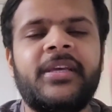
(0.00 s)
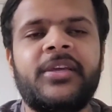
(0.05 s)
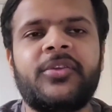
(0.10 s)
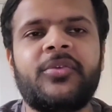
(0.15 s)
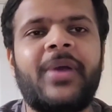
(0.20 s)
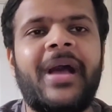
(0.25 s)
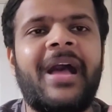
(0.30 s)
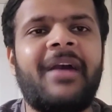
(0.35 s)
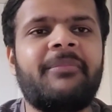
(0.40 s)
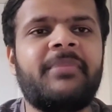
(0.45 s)

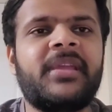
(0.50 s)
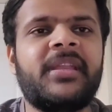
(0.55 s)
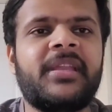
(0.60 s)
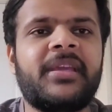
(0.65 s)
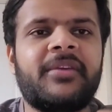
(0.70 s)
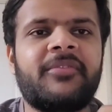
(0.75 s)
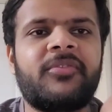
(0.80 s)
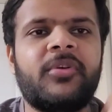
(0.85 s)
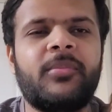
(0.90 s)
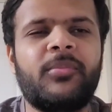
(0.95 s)
you have been
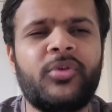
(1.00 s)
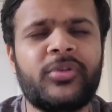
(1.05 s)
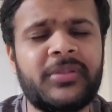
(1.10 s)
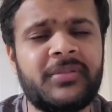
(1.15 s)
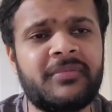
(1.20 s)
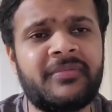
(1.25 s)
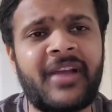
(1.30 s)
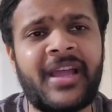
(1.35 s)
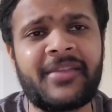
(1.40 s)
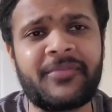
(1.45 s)
here for more
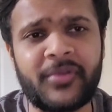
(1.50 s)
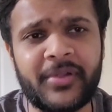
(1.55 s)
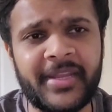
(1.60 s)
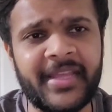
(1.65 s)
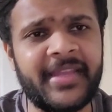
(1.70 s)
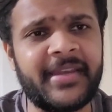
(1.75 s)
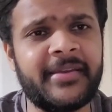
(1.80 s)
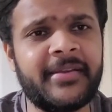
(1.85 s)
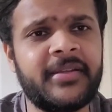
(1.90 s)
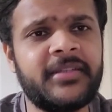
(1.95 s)
than 5 or
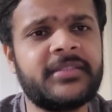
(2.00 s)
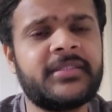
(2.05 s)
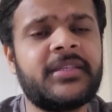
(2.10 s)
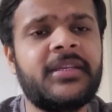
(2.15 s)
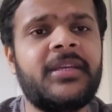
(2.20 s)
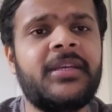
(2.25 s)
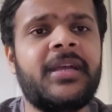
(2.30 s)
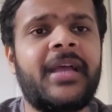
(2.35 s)
10 years